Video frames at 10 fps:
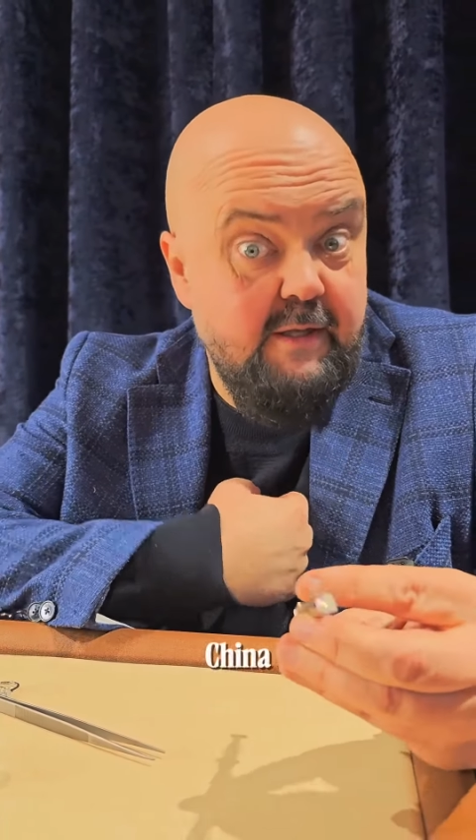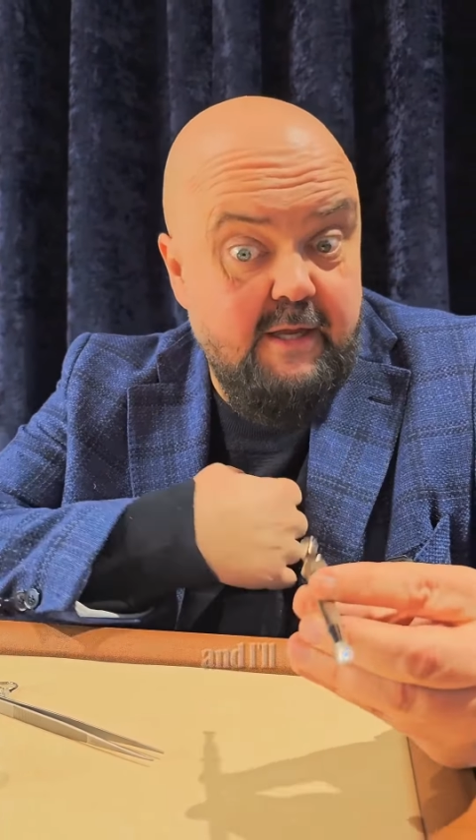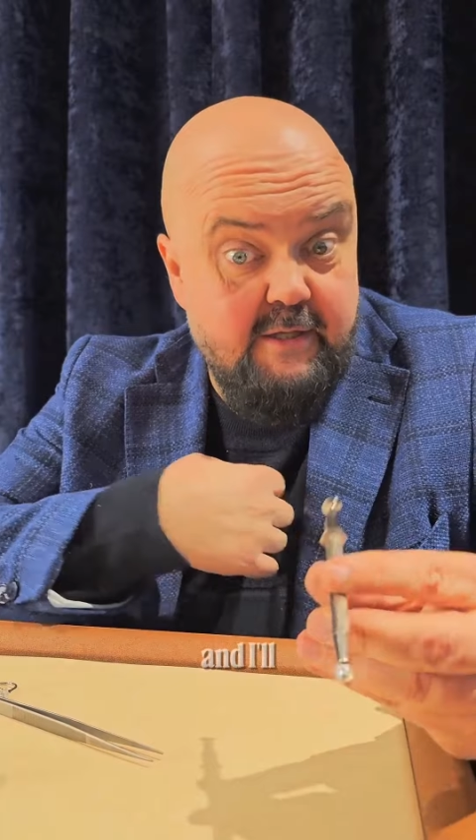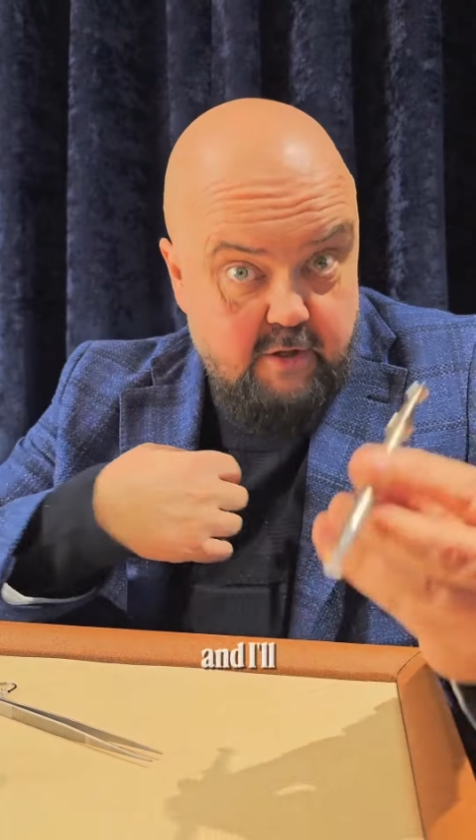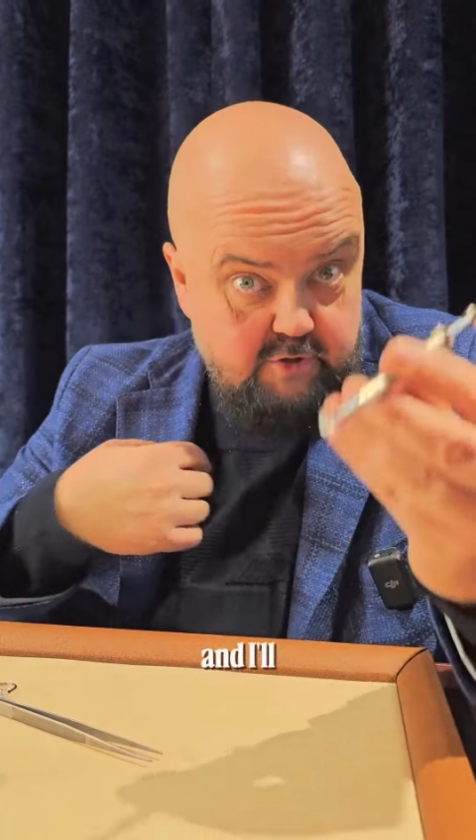
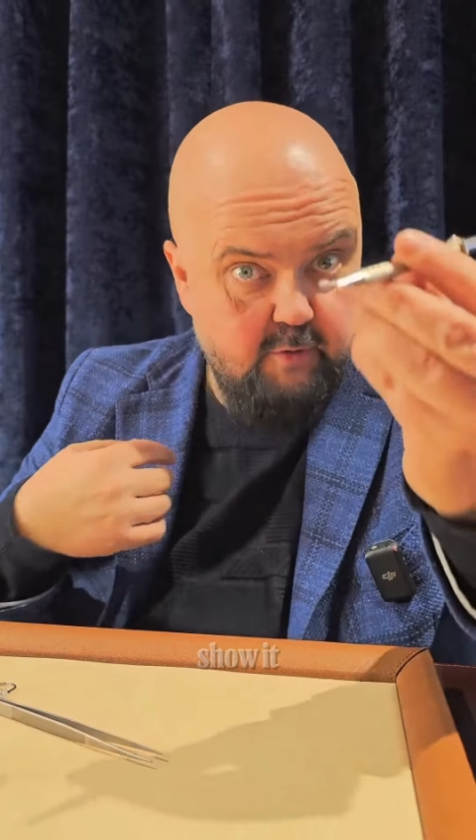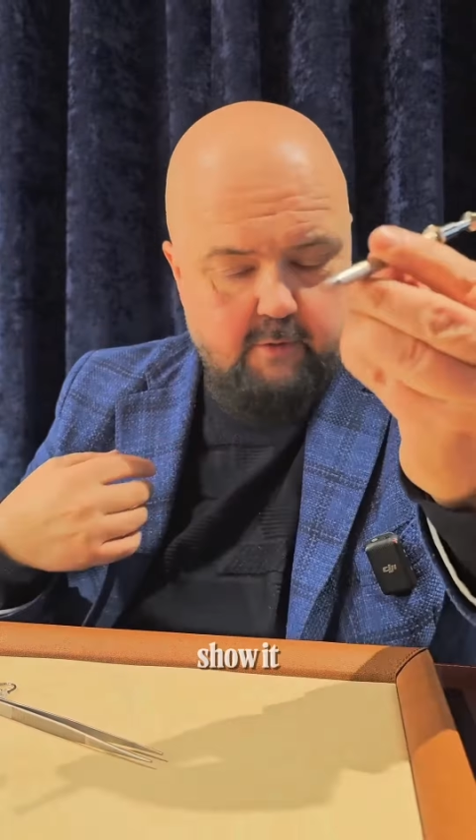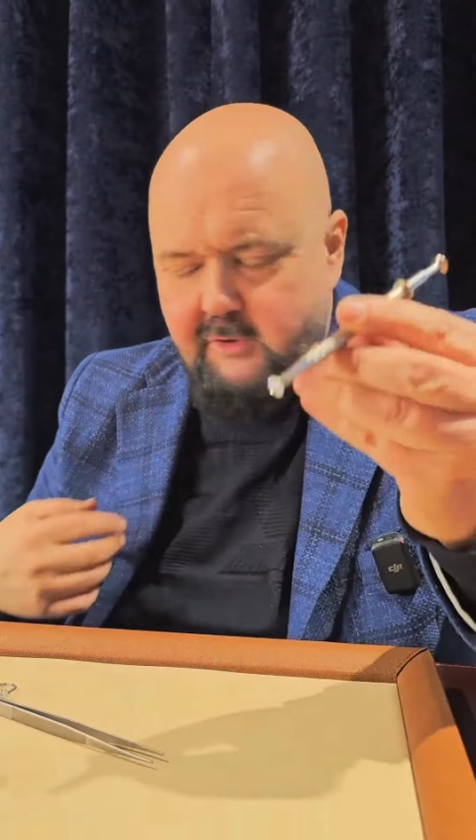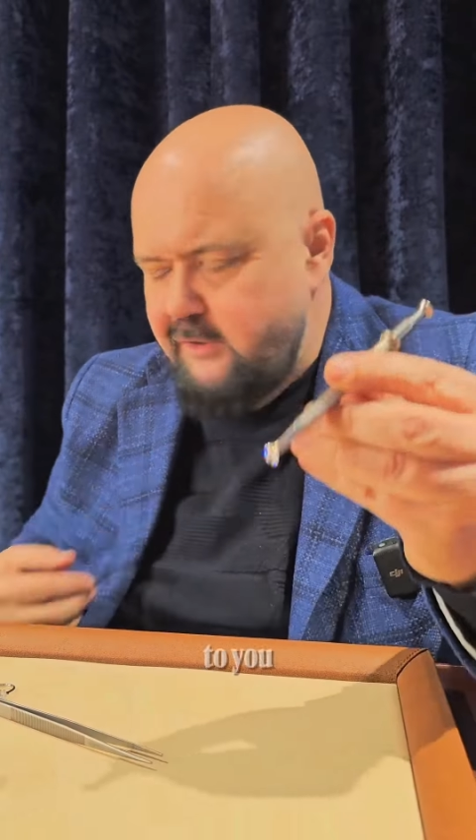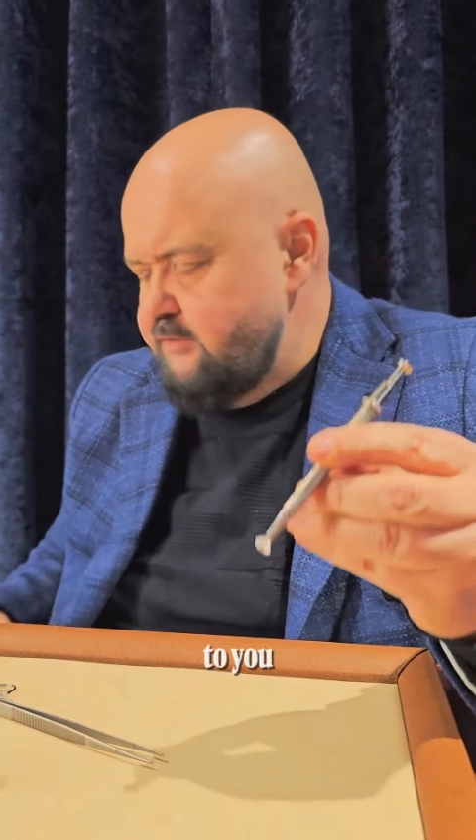and I'll show
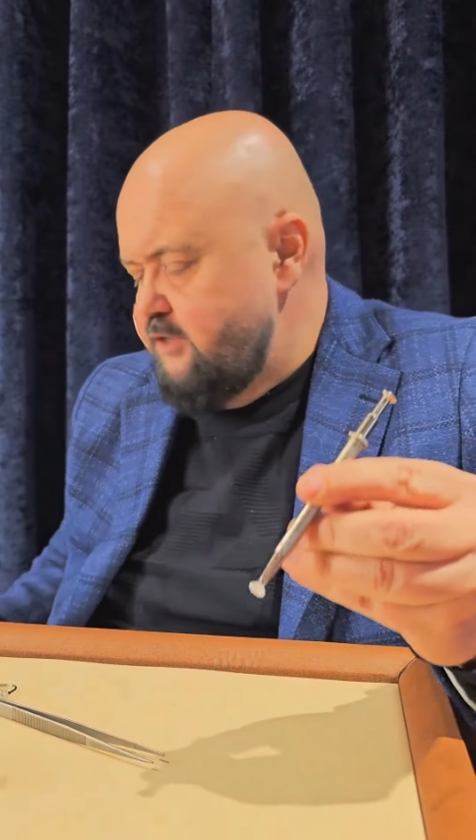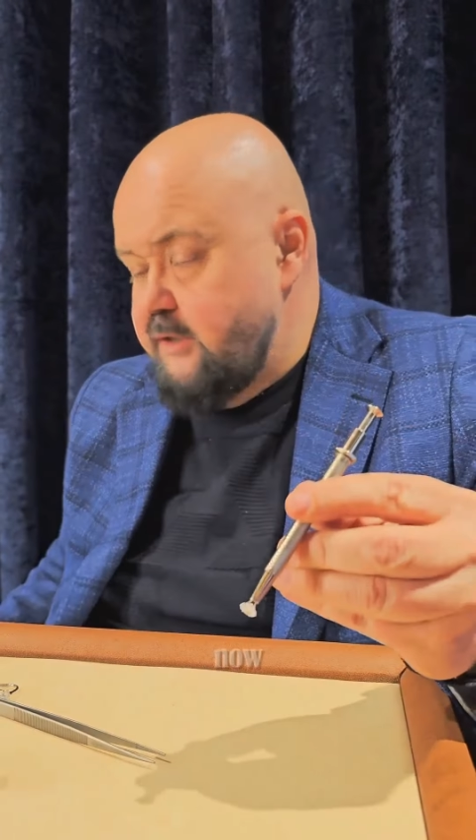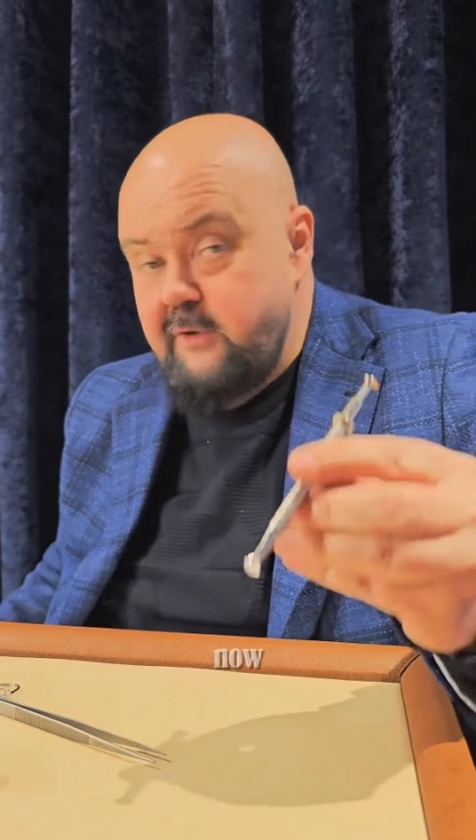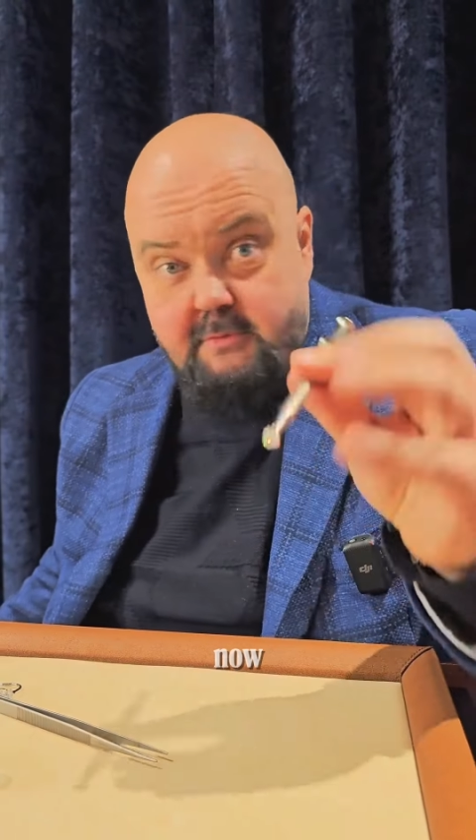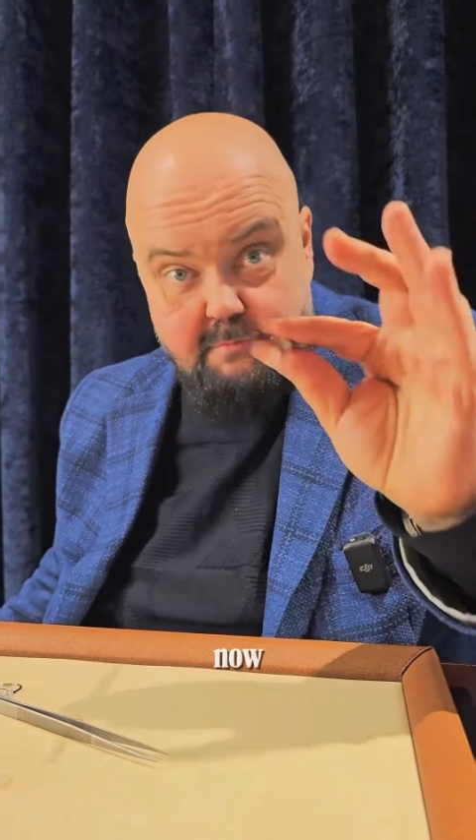it to you
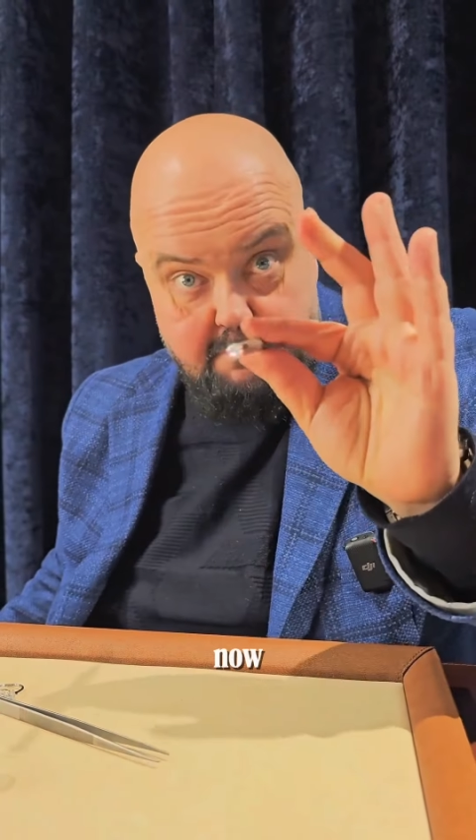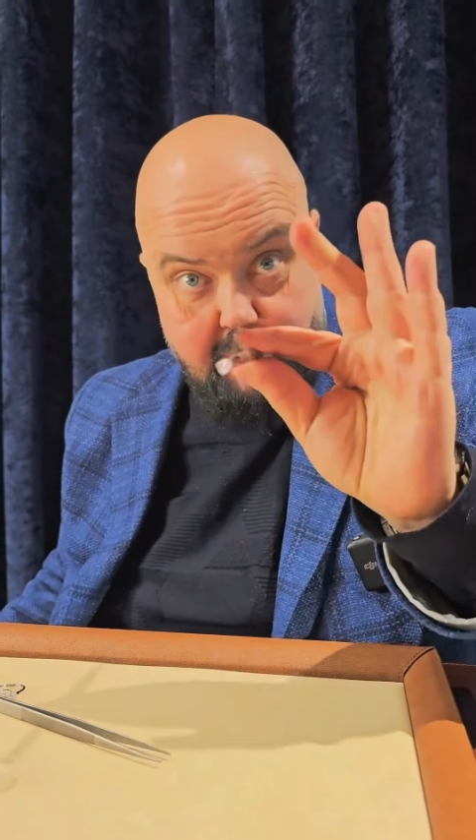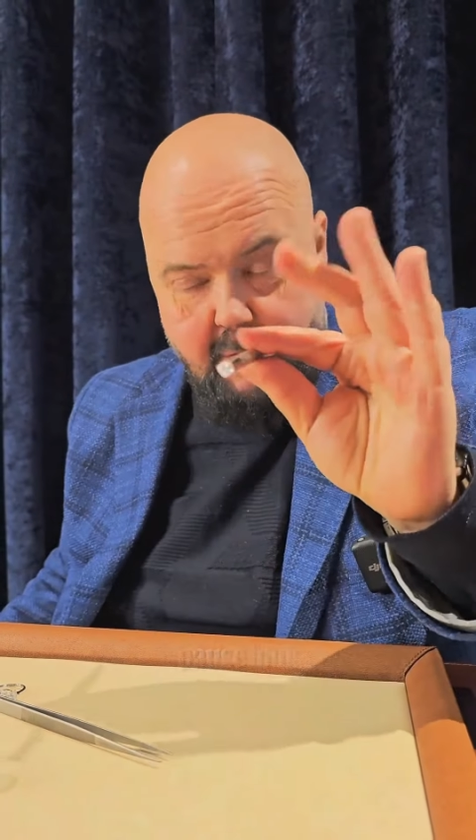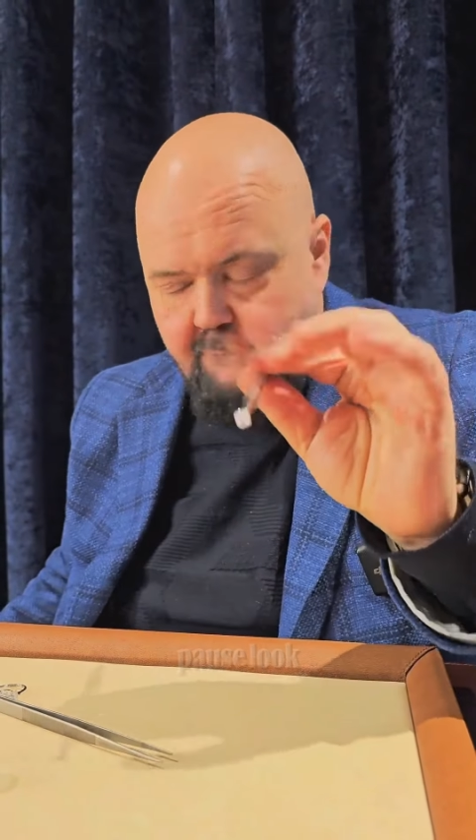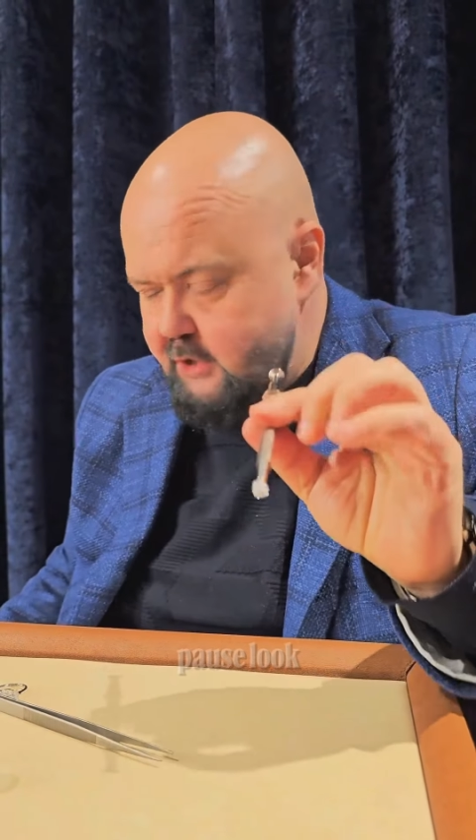now.
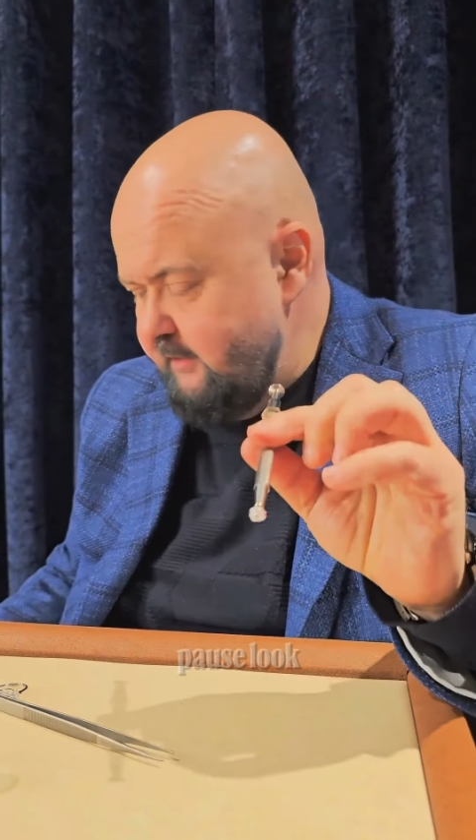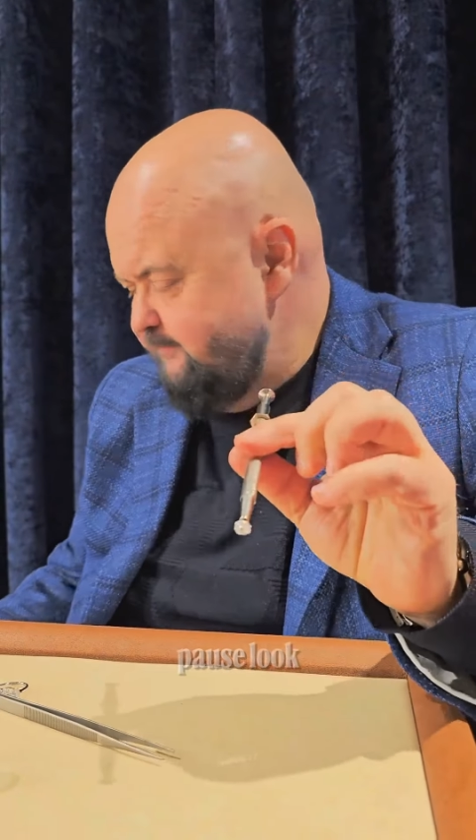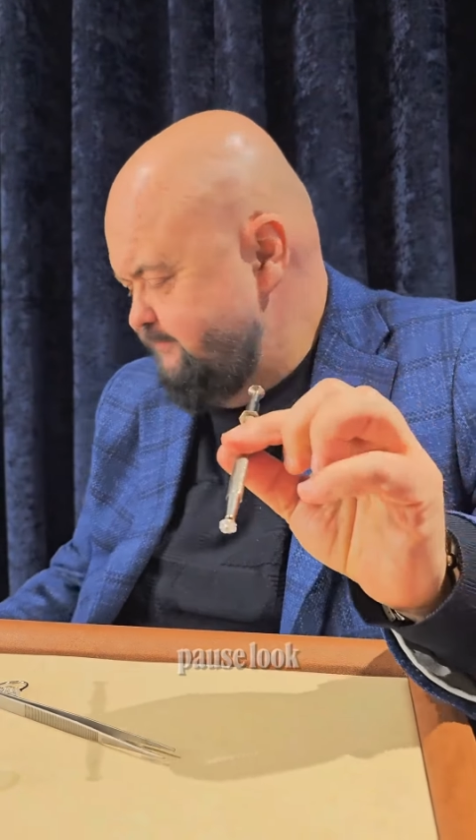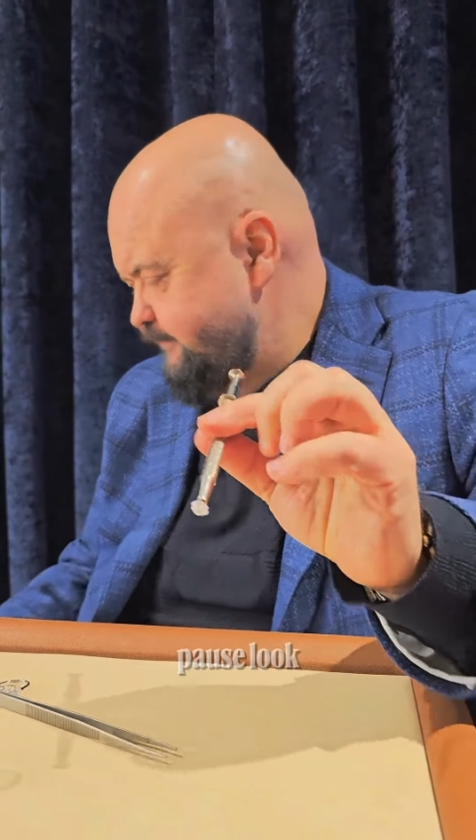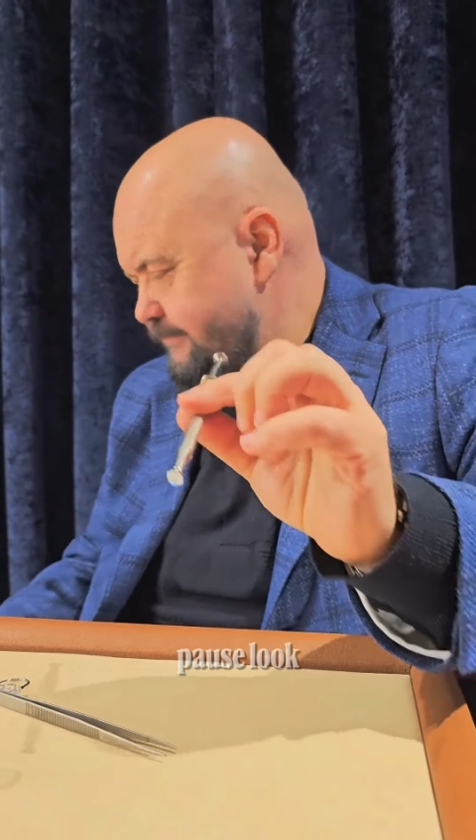
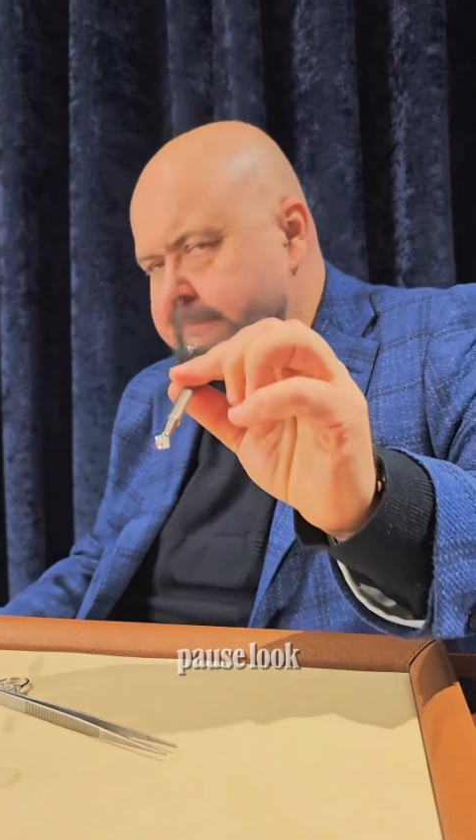Pause.